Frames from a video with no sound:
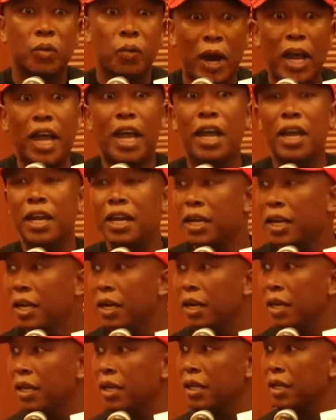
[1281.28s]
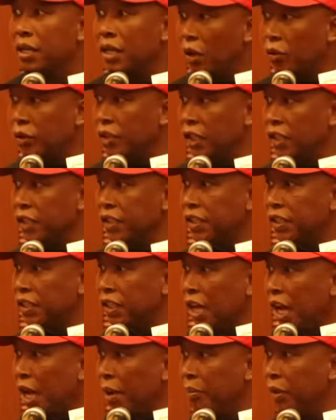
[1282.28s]
where thousands
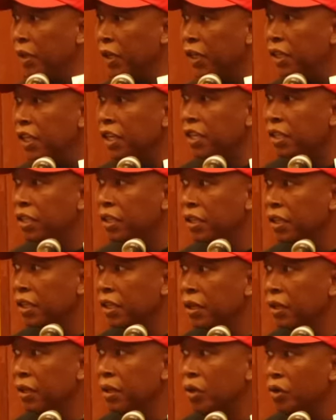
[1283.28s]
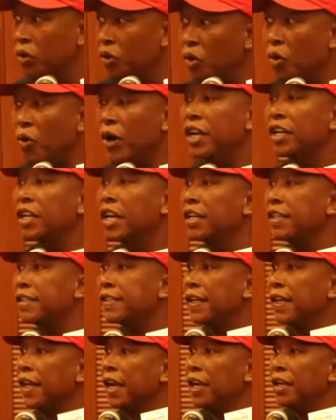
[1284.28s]
are being killed. No one can
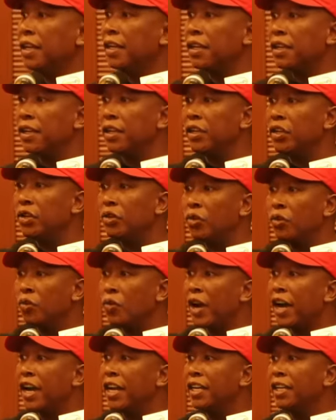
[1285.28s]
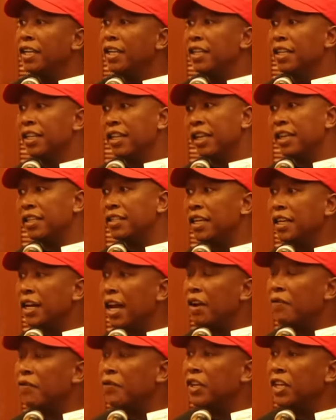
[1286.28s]
say anything. You know why? It's an
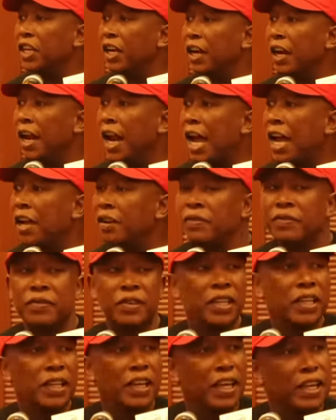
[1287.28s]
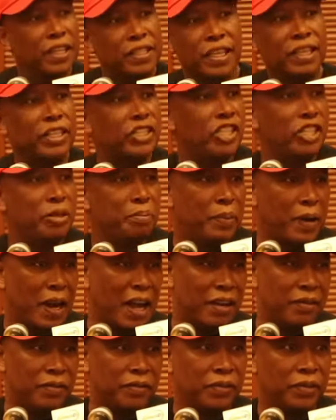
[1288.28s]
African life, it's a cheap
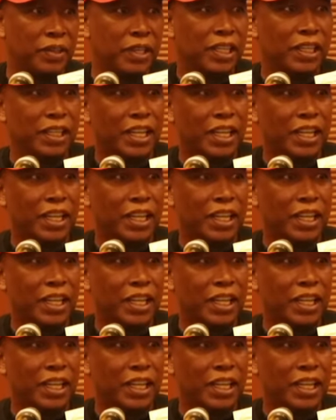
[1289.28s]
life.